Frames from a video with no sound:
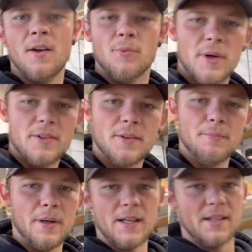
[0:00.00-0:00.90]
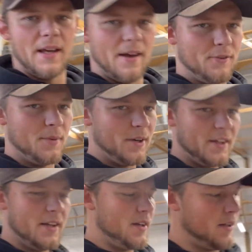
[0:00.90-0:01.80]
Welcome back,
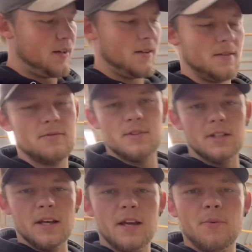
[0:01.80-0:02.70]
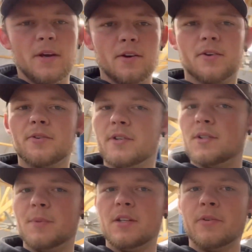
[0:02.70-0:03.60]
everybody. Today we are going to
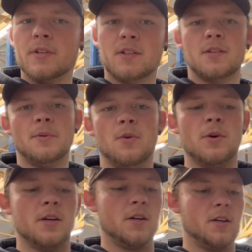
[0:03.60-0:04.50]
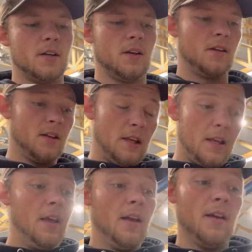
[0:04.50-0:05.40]
be doing a little bit of work on
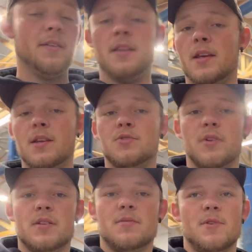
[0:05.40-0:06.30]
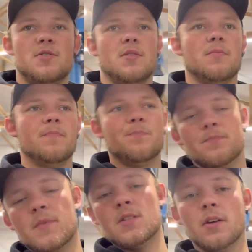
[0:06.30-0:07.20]
the transmission.
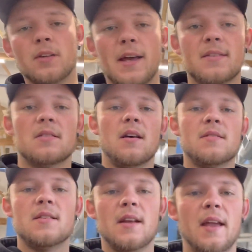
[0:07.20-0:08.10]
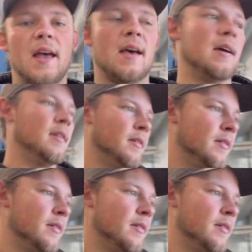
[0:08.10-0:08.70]
So last datsun I had,